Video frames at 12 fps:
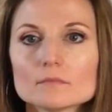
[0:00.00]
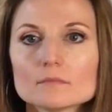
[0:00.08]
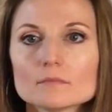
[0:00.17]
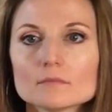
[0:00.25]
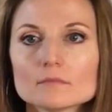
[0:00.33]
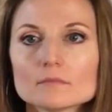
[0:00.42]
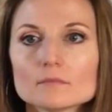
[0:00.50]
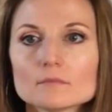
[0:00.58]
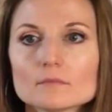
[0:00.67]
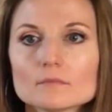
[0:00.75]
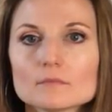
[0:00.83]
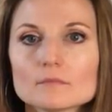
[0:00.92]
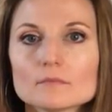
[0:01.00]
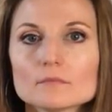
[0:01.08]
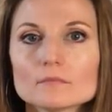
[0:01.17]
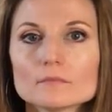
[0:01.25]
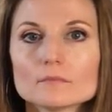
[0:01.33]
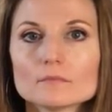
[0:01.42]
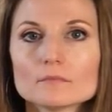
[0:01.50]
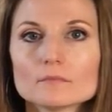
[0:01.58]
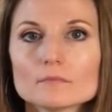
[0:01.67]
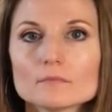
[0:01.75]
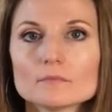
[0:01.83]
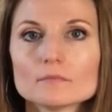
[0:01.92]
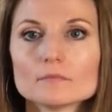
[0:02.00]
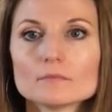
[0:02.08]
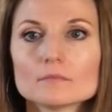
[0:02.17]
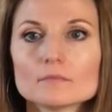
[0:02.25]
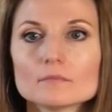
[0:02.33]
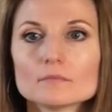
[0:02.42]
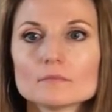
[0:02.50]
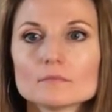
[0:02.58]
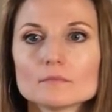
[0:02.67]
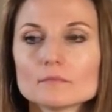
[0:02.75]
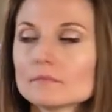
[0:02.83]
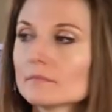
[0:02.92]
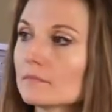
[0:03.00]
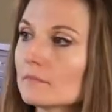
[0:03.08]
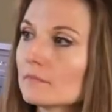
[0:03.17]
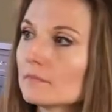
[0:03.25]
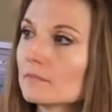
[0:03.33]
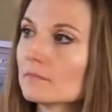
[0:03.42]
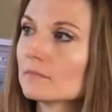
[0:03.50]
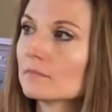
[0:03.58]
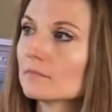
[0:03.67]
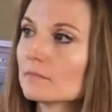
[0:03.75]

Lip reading: This person isn't speaking.